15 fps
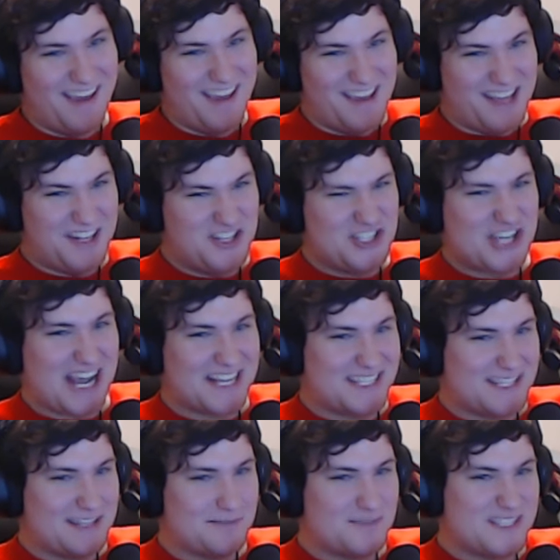injects
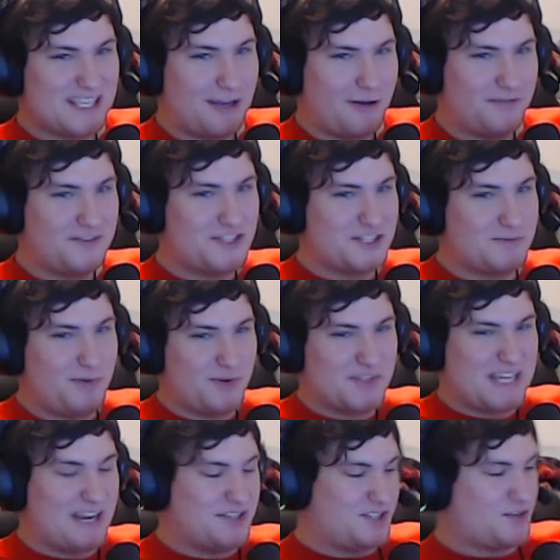themselves, just pulls
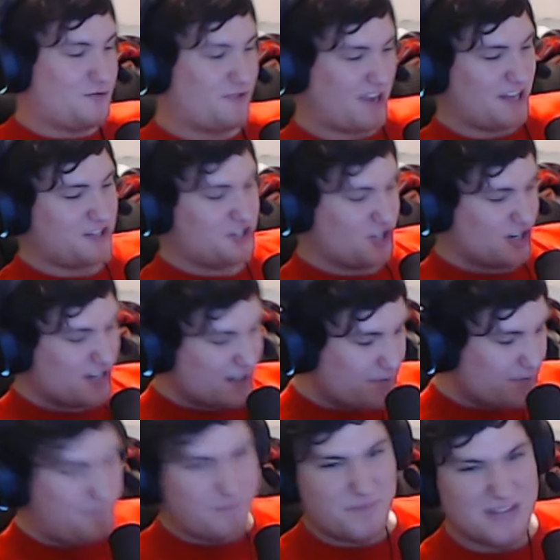out a syringe
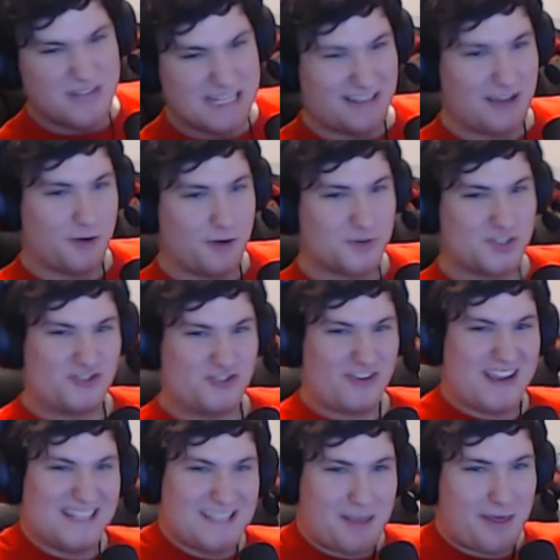and goes
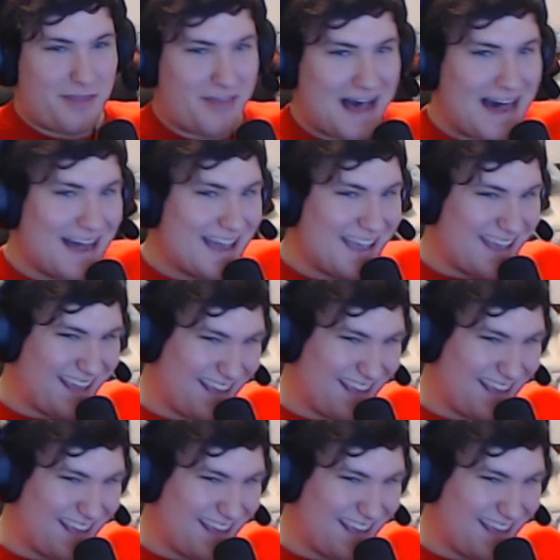straight to the thigh.